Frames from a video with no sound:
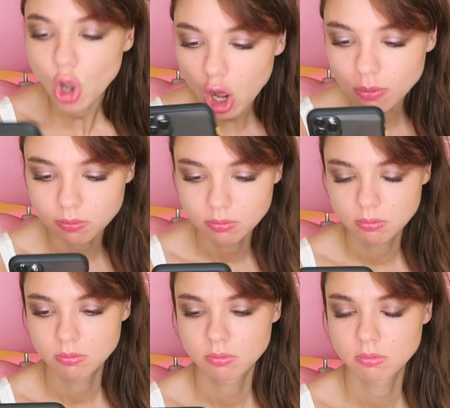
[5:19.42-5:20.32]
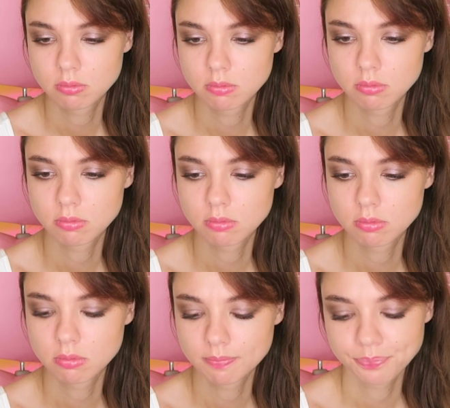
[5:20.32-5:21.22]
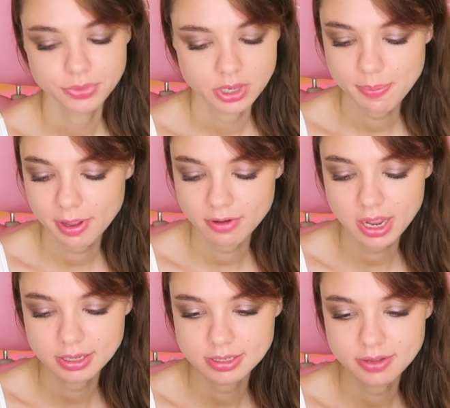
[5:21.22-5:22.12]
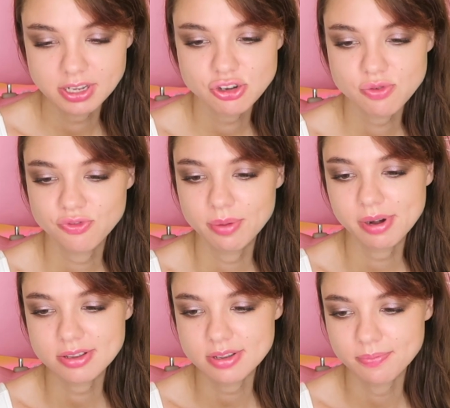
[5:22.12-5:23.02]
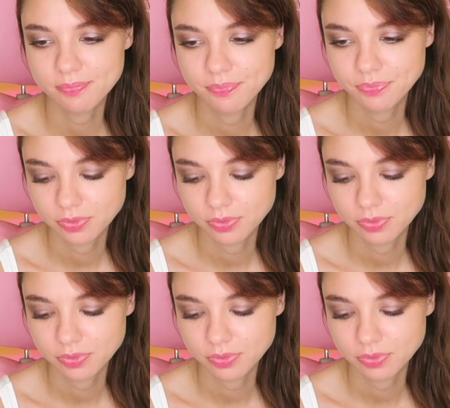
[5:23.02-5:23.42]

Tom doesn't appear. Let's throw something out.